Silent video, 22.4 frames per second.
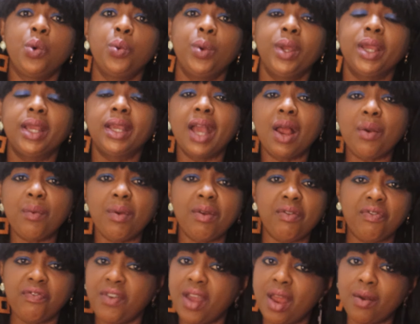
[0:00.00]
We get
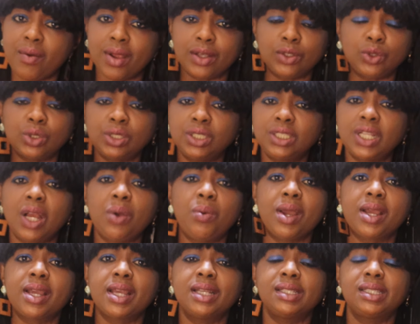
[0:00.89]
referrals, social
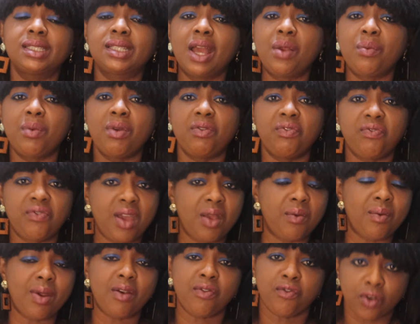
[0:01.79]
workers get
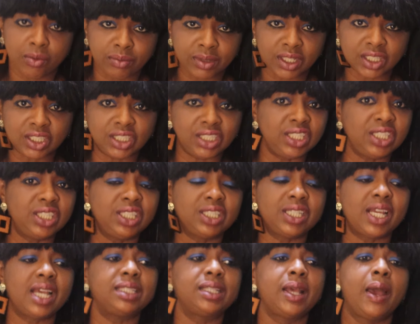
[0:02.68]
referrals from the
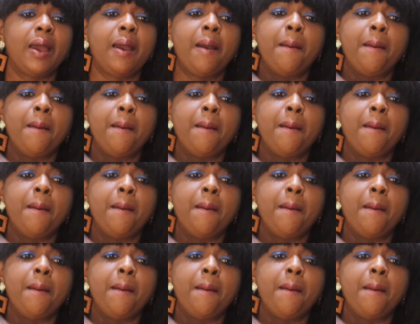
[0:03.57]
teachers